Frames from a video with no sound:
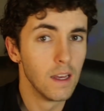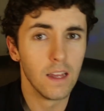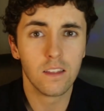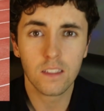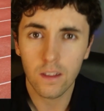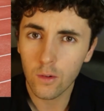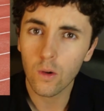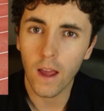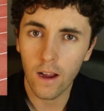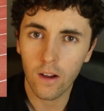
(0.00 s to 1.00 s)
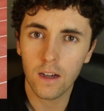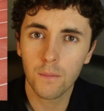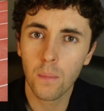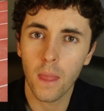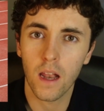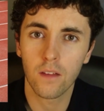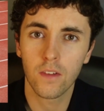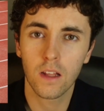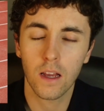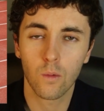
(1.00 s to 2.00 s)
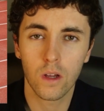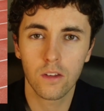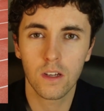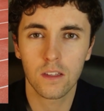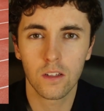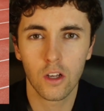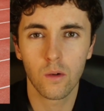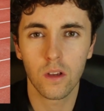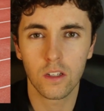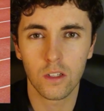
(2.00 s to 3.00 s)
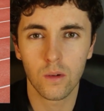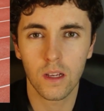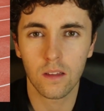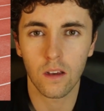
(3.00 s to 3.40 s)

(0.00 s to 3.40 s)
It's a difficult area, and I feel like once you get to know what you're doing, it's